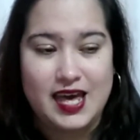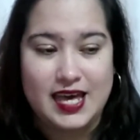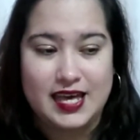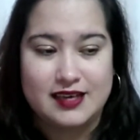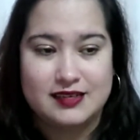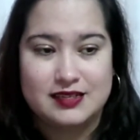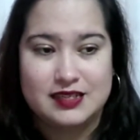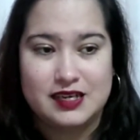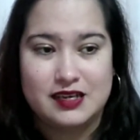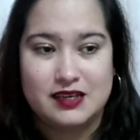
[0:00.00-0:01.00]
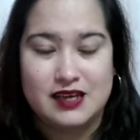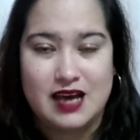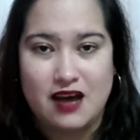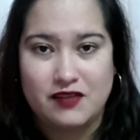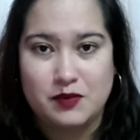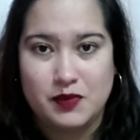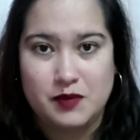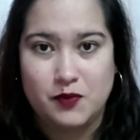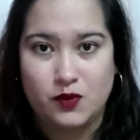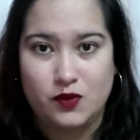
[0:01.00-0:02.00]
And having
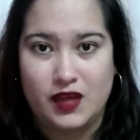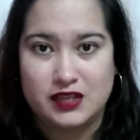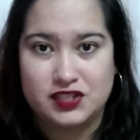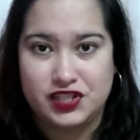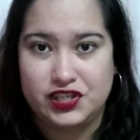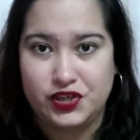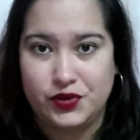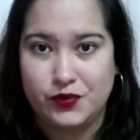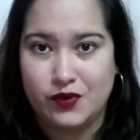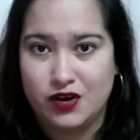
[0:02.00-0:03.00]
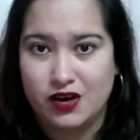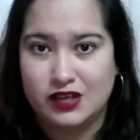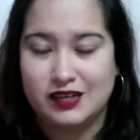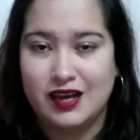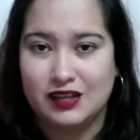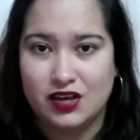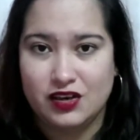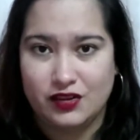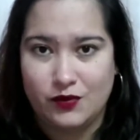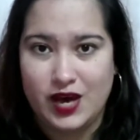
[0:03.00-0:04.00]
people that cheer you on
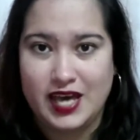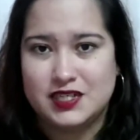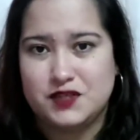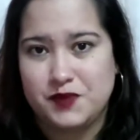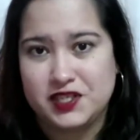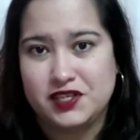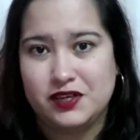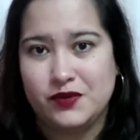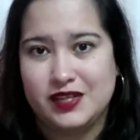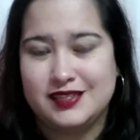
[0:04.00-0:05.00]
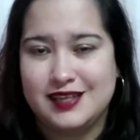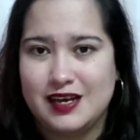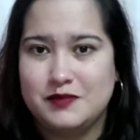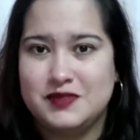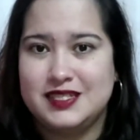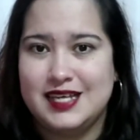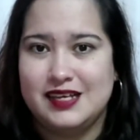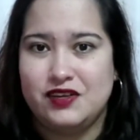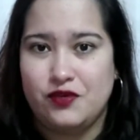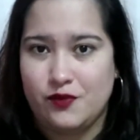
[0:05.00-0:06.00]
along the way, especially when the times
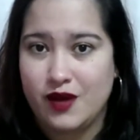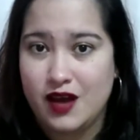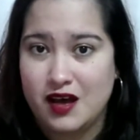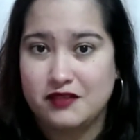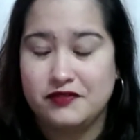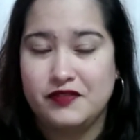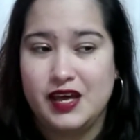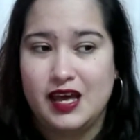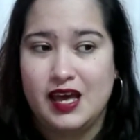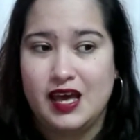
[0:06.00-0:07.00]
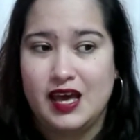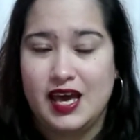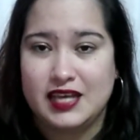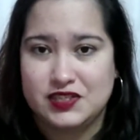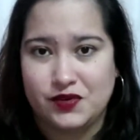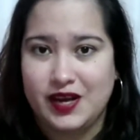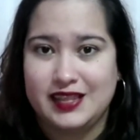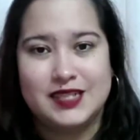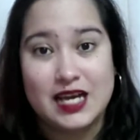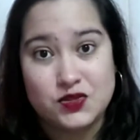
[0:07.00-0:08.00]
get rough, it's great.
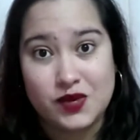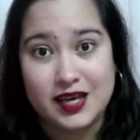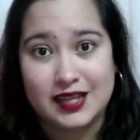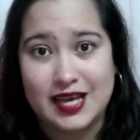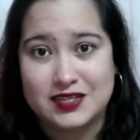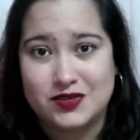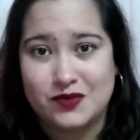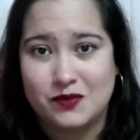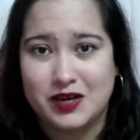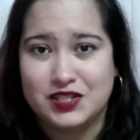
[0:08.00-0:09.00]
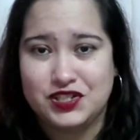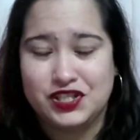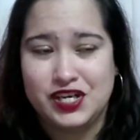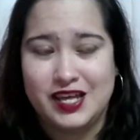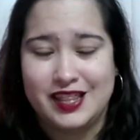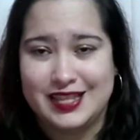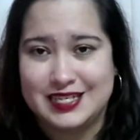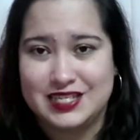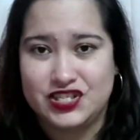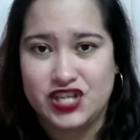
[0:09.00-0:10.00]
That's why I like so much
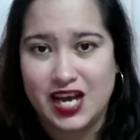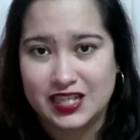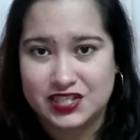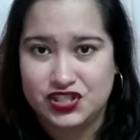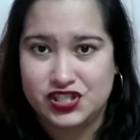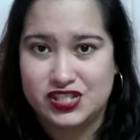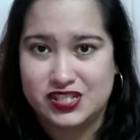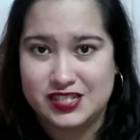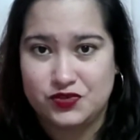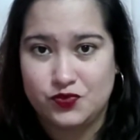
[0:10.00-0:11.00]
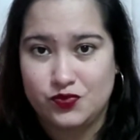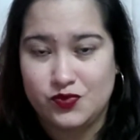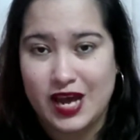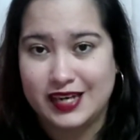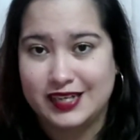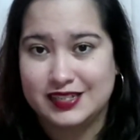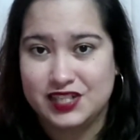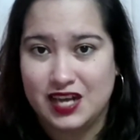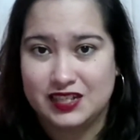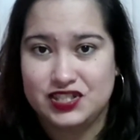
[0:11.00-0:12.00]
these challenges, these writing
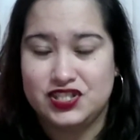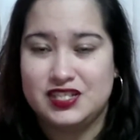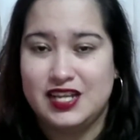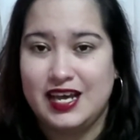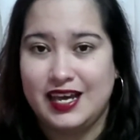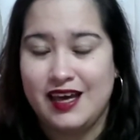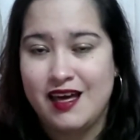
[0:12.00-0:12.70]
challenges like